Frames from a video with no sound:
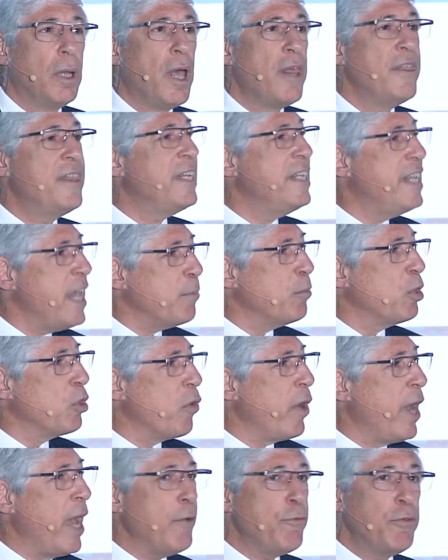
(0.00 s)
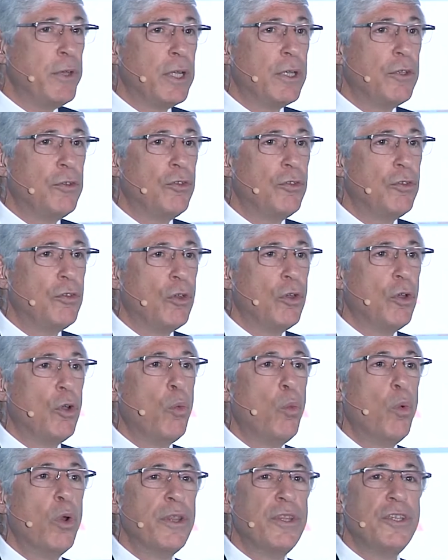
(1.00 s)
The demographics
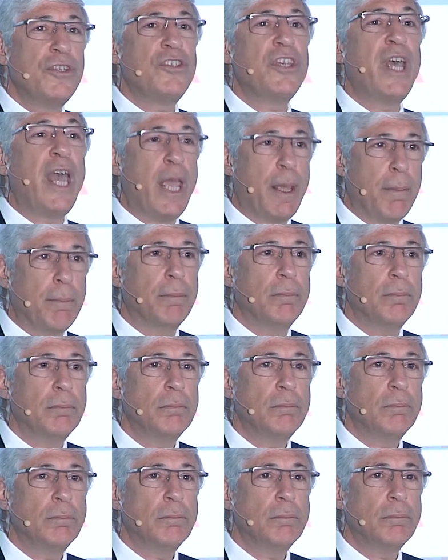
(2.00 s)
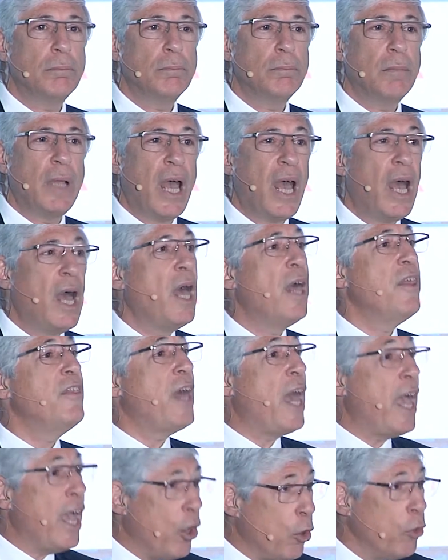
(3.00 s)
were the same.
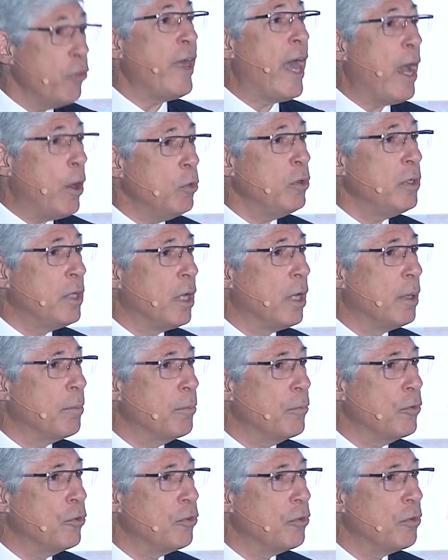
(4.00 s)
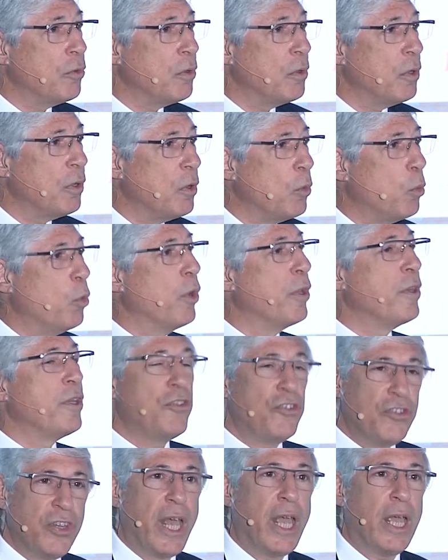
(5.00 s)
The health outcomes were the
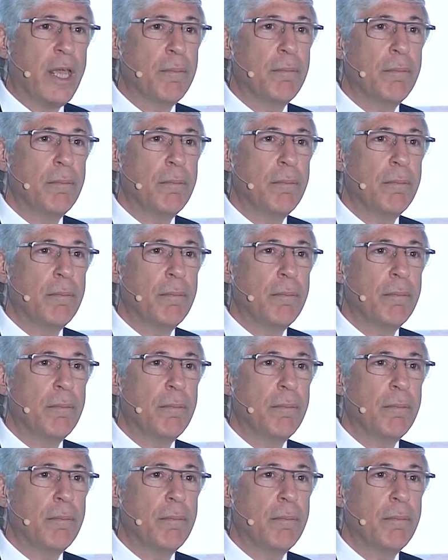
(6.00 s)
same.